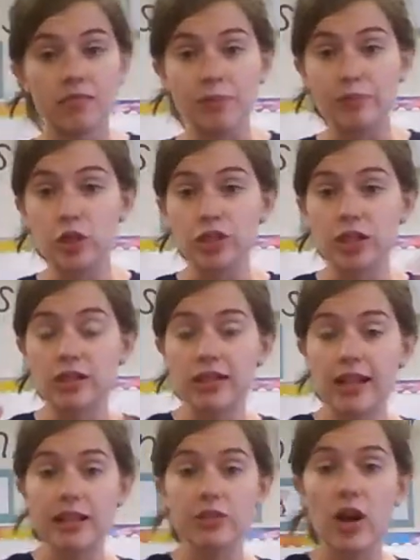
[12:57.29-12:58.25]
I'm just going to
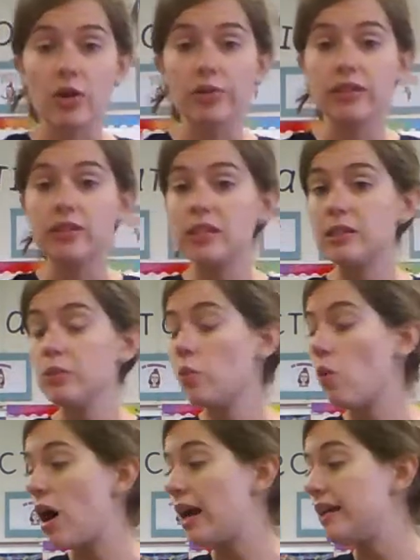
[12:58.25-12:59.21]
let you know, this is
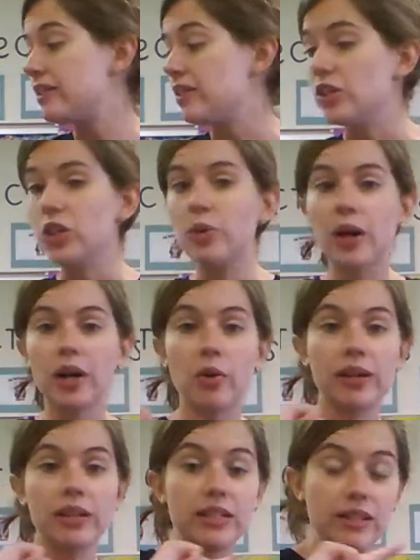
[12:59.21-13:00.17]
what you are
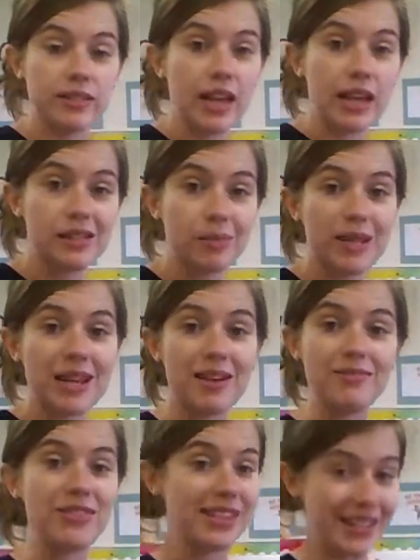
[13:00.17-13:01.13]
going to send me a
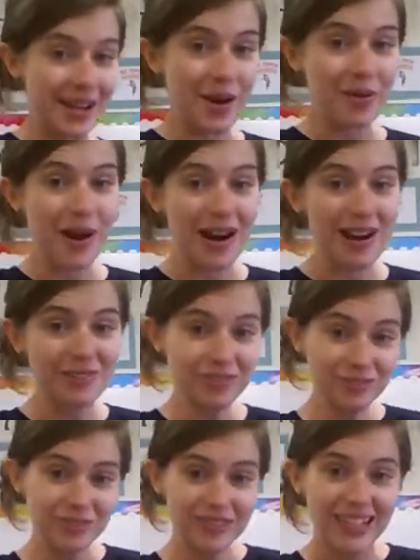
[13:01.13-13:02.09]
video
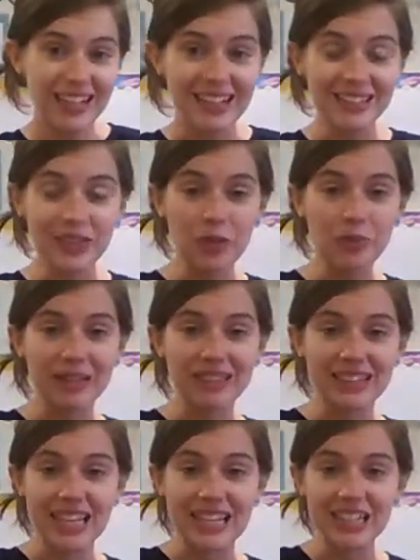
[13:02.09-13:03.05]
of a little bit
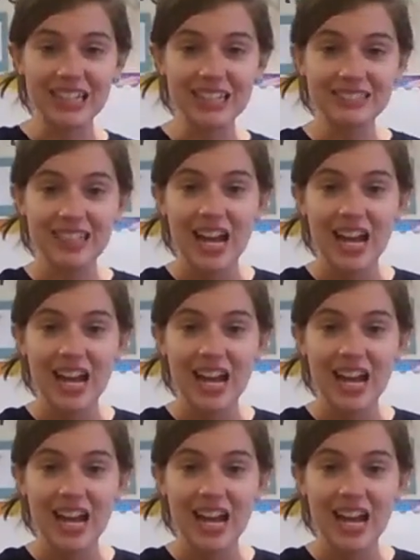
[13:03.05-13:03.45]
later.